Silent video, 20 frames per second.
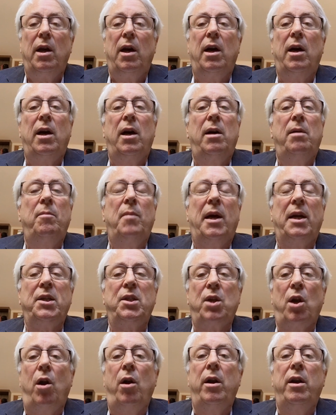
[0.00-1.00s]
I
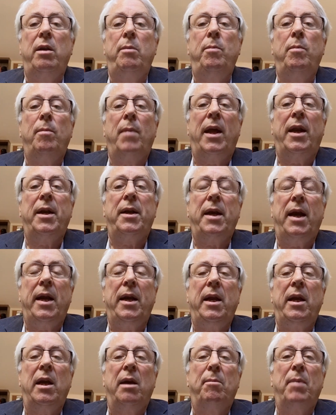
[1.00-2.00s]
started
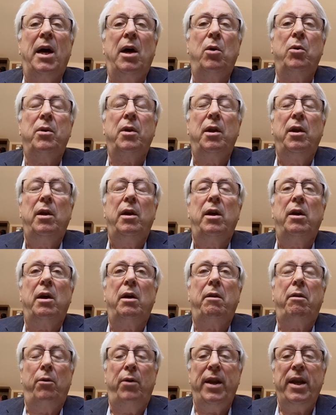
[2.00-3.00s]
meditating about
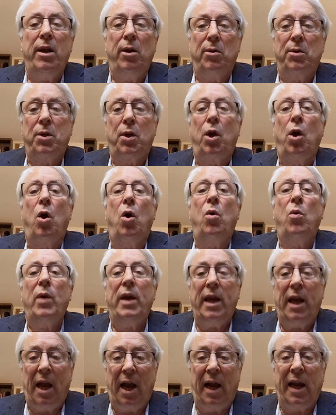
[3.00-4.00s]
30 years ago,
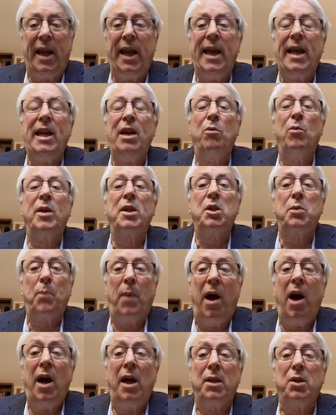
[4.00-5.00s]
again, in
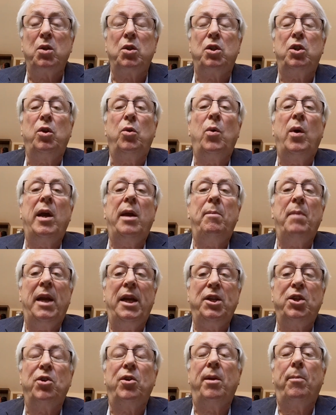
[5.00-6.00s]
response to a
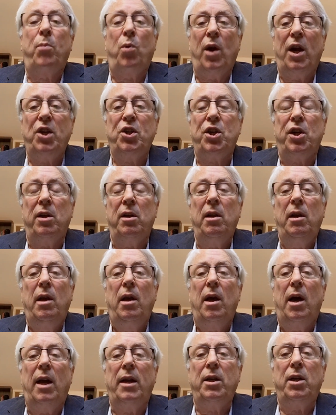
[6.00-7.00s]
major depression.
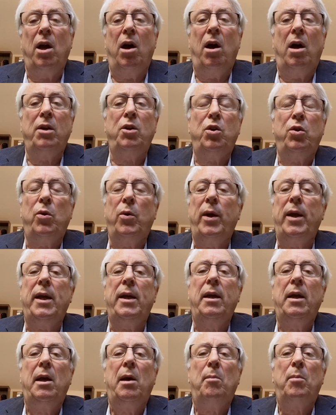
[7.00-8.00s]
I'd gone to
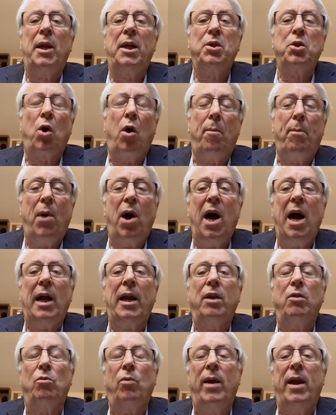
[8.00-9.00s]
a place called
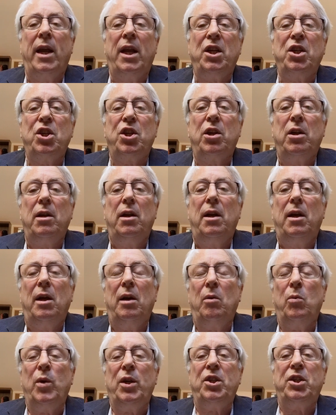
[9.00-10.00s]
Pocket Ranch,
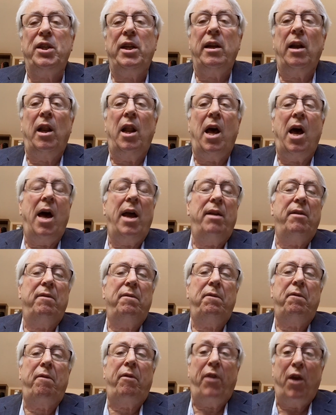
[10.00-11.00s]
which did a lot
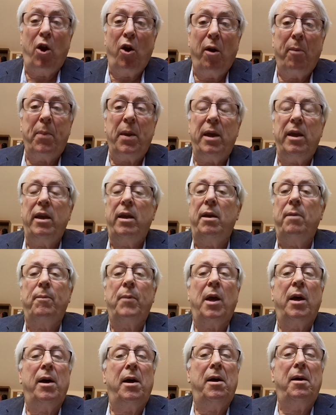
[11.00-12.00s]
of therapy
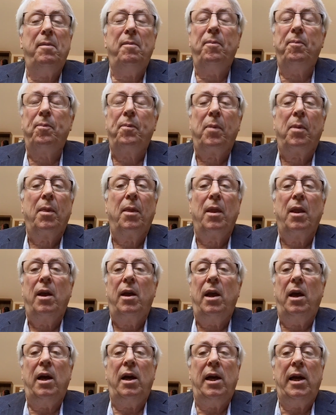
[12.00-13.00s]

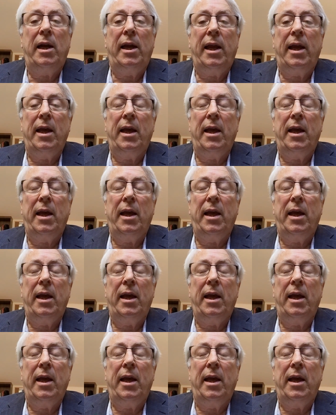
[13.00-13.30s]
a